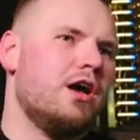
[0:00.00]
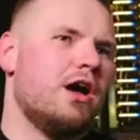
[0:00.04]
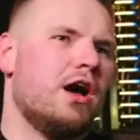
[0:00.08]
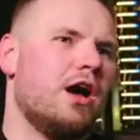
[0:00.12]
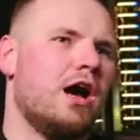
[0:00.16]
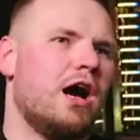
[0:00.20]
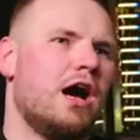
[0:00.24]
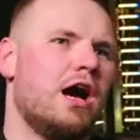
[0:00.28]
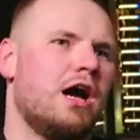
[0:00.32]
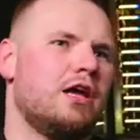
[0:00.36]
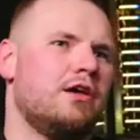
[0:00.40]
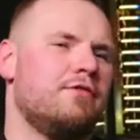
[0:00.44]

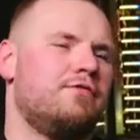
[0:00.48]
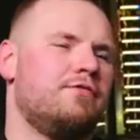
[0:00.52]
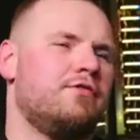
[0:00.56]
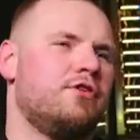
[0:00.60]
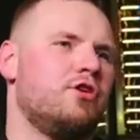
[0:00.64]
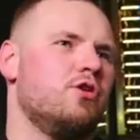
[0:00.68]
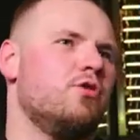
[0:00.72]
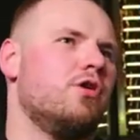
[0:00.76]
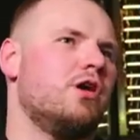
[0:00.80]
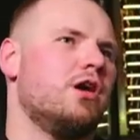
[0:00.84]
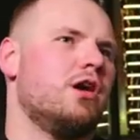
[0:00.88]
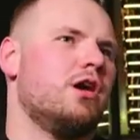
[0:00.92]
If
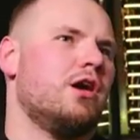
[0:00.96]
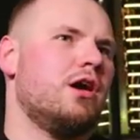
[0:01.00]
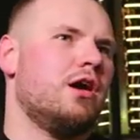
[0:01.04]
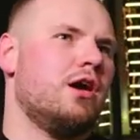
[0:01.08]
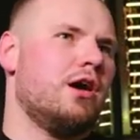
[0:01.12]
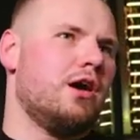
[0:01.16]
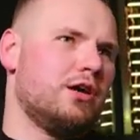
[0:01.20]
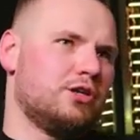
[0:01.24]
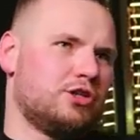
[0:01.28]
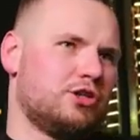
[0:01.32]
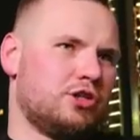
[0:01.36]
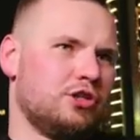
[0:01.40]
you
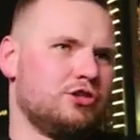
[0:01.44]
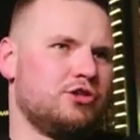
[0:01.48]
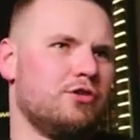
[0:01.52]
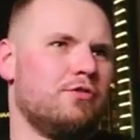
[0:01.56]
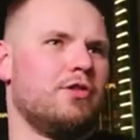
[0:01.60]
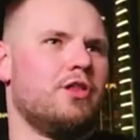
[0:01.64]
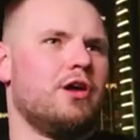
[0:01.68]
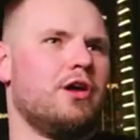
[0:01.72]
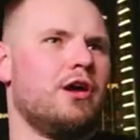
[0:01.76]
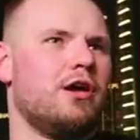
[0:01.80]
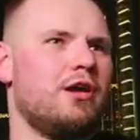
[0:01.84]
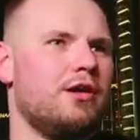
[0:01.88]
are, she's over
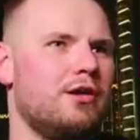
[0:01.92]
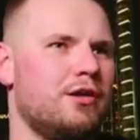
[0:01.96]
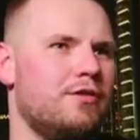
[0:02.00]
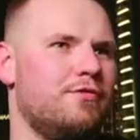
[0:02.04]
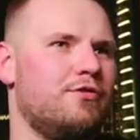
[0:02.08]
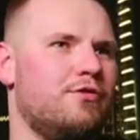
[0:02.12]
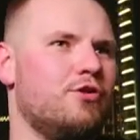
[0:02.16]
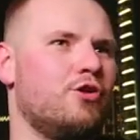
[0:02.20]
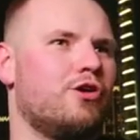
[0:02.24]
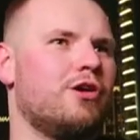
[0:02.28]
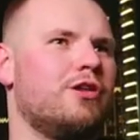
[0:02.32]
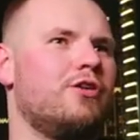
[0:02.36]
there. If
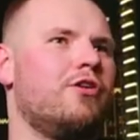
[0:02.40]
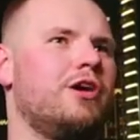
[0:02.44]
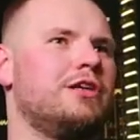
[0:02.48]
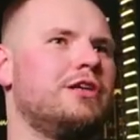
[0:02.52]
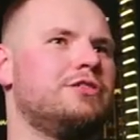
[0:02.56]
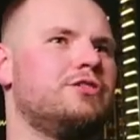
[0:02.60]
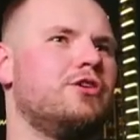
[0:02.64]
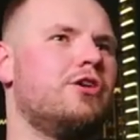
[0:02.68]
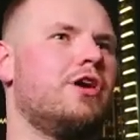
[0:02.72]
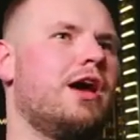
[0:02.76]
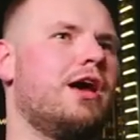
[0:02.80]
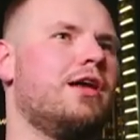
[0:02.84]
you can raise
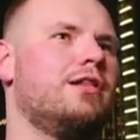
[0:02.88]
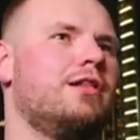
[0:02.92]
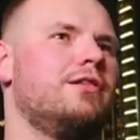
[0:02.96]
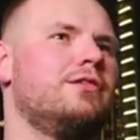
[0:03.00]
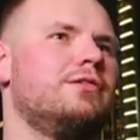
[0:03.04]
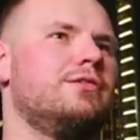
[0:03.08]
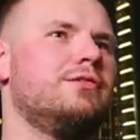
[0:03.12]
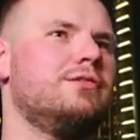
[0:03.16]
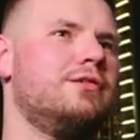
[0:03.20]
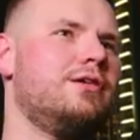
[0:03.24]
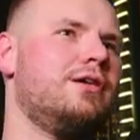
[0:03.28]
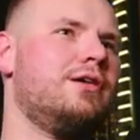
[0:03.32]
your hand,
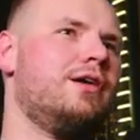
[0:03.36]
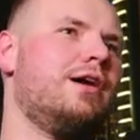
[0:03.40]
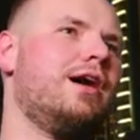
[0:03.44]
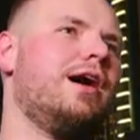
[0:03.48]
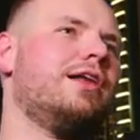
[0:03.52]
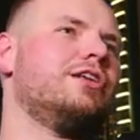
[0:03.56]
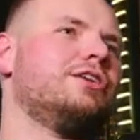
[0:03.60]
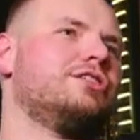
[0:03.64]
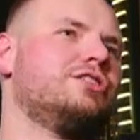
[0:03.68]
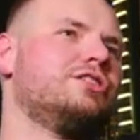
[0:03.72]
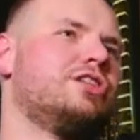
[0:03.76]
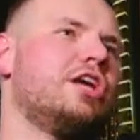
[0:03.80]

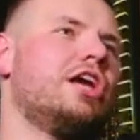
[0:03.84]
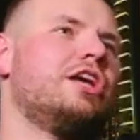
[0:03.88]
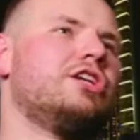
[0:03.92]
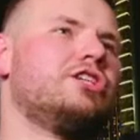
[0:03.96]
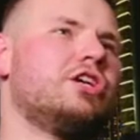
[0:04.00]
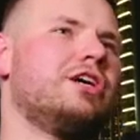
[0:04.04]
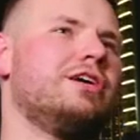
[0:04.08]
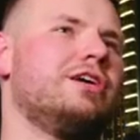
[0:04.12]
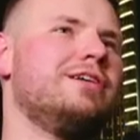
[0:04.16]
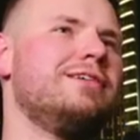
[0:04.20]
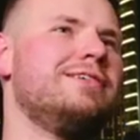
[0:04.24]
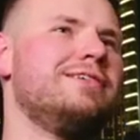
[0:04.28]

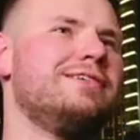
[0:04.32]
Anastasia.